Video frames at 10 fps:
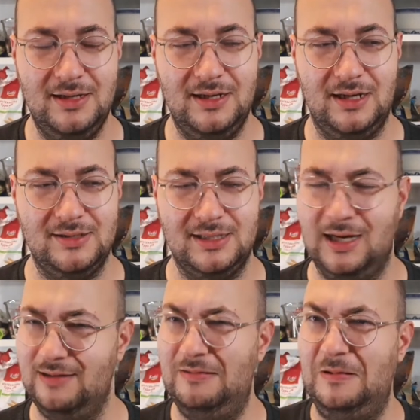And I was
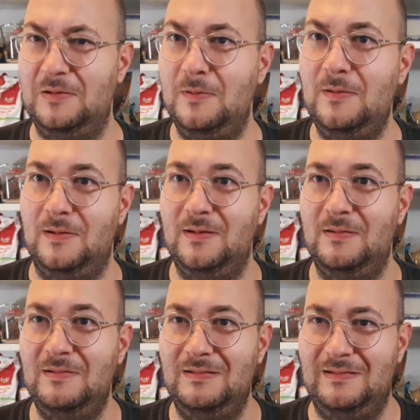like,
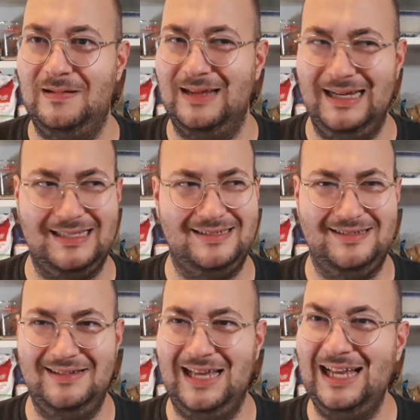oh,
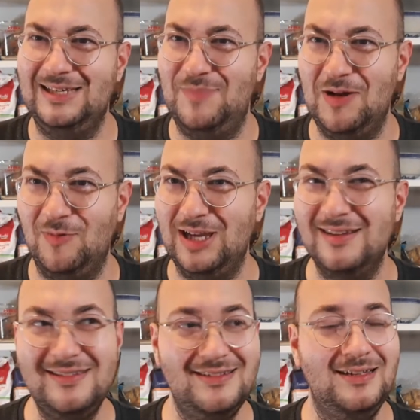that's a bit weird.